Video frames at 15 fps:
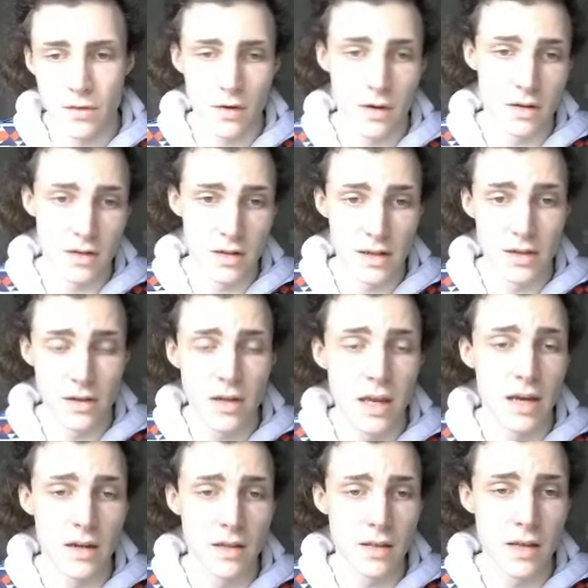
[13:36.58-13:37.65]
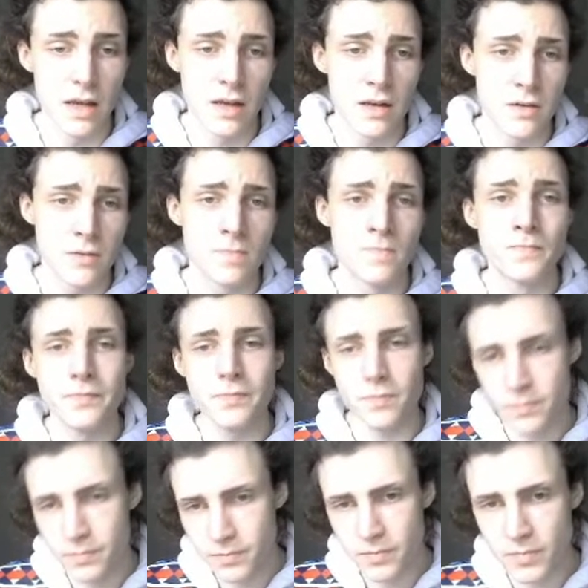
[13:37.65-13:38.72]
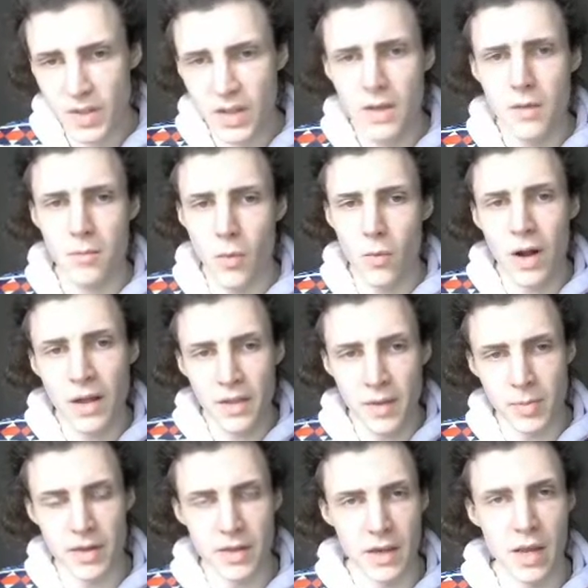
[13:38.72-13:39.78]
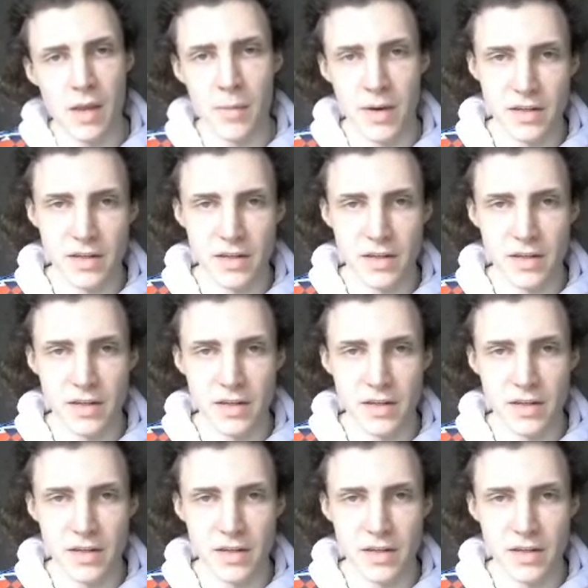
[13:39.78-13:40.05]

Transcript: are until I look at it at the end. But while they play the game,